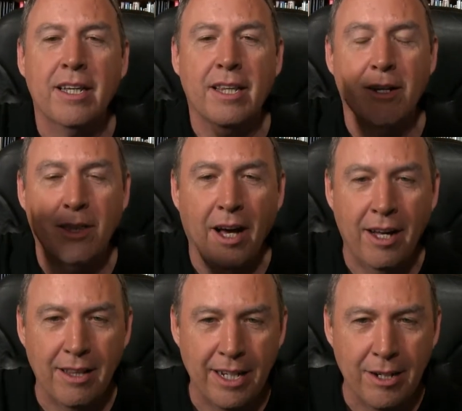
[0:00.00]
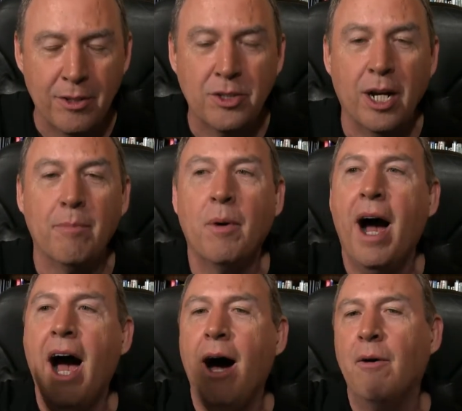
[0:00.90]
their thought leadership,
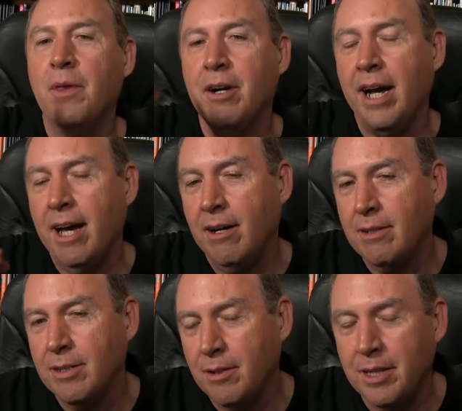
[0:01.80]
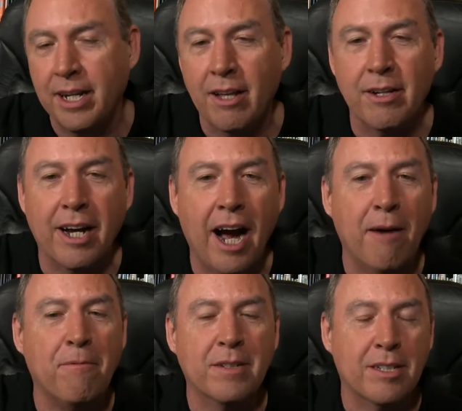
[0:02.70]
how they're held, you know, the other
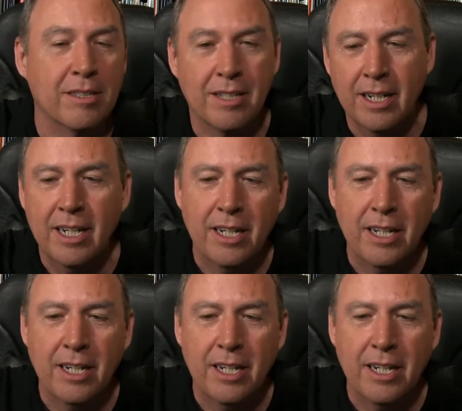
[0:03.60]
conferences,